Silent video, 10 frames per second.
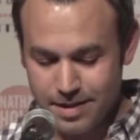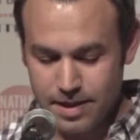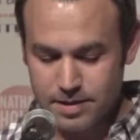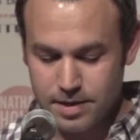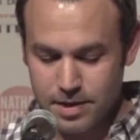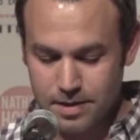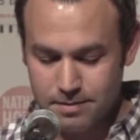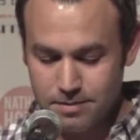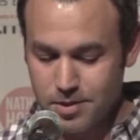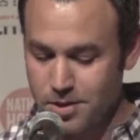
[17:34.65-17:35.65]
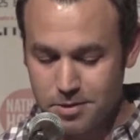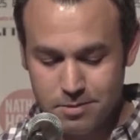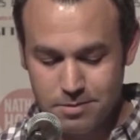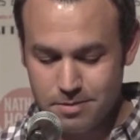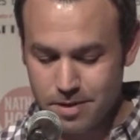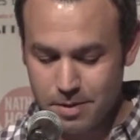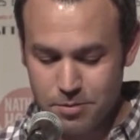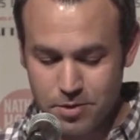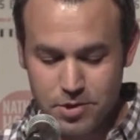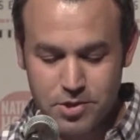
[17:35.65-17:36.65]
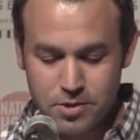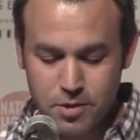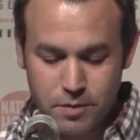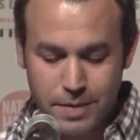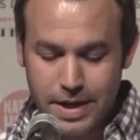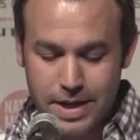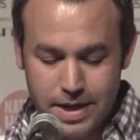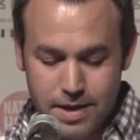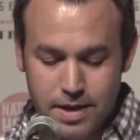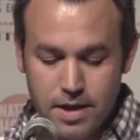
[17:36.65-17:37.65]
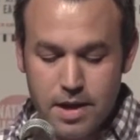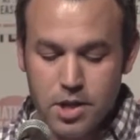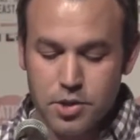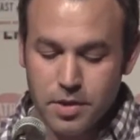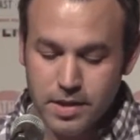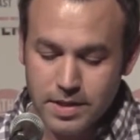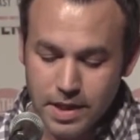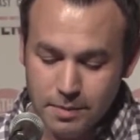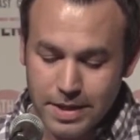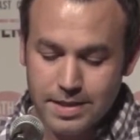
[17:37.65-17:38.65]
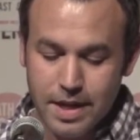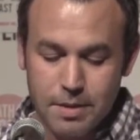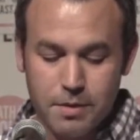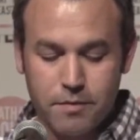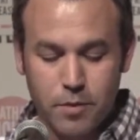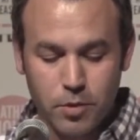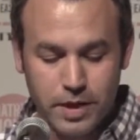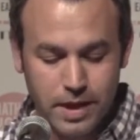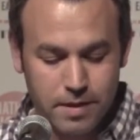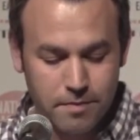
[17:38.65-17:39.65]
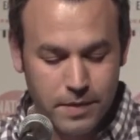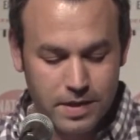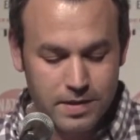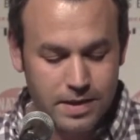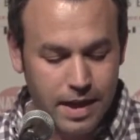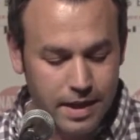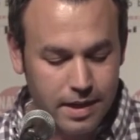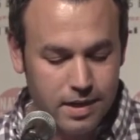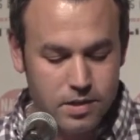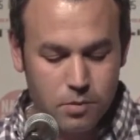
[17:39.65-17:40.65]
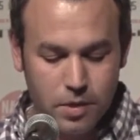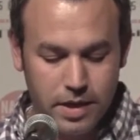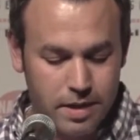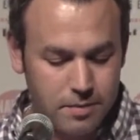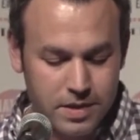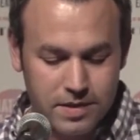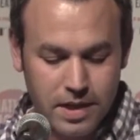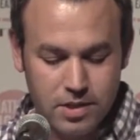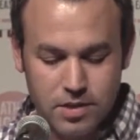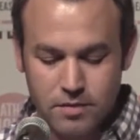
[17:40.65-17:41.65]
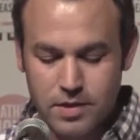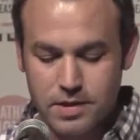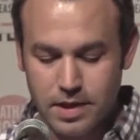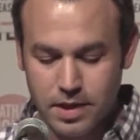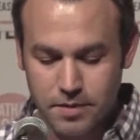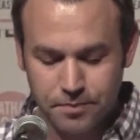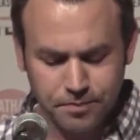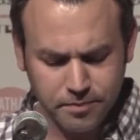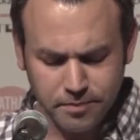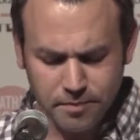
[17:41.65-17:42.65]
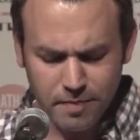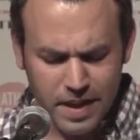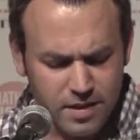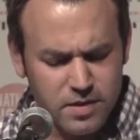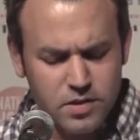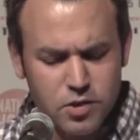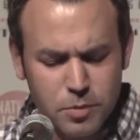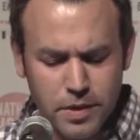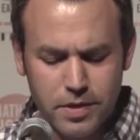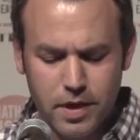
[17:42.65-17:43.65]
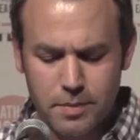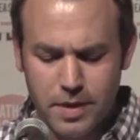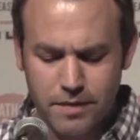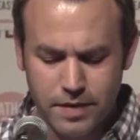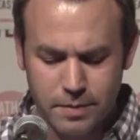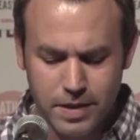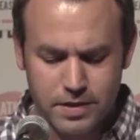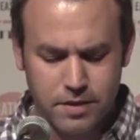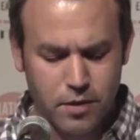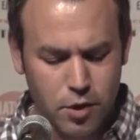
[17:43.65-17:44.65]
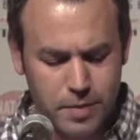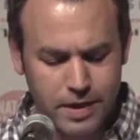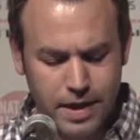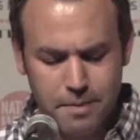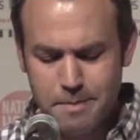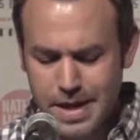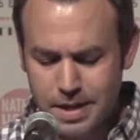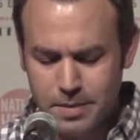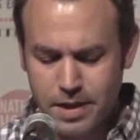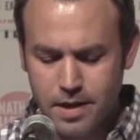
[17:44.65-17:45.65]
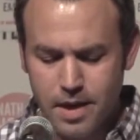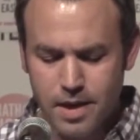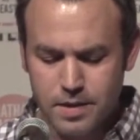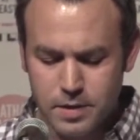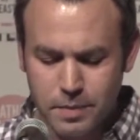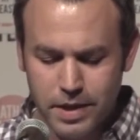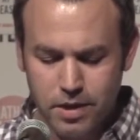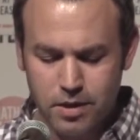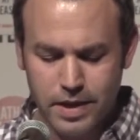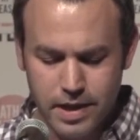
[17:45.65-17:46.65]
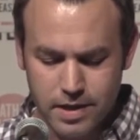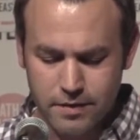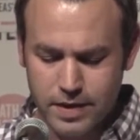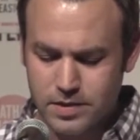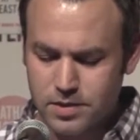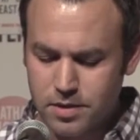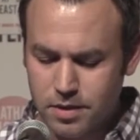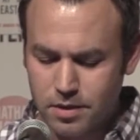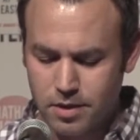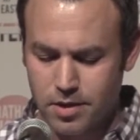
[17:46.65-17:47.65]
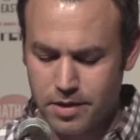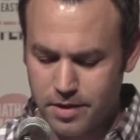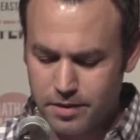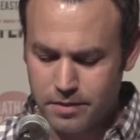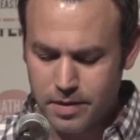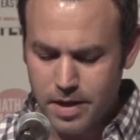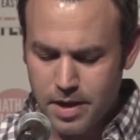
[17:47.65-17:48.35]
I say, "No." I pull the shirt over my head, try to take my time in folding it and sliding it to one empty section of the sink. It's a stupid thought, but I find myself hoping that maybe this might all end if I stall long enough.